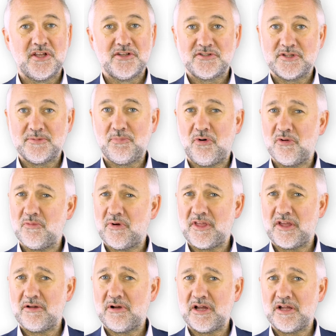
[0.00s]
to the point where
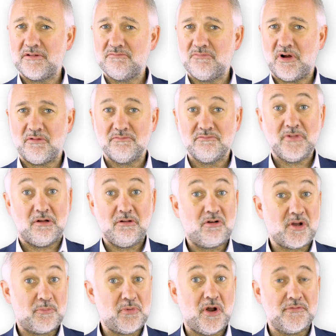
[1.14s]
they were, well, no
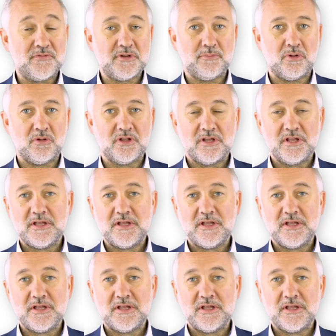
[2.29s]
longer profitable.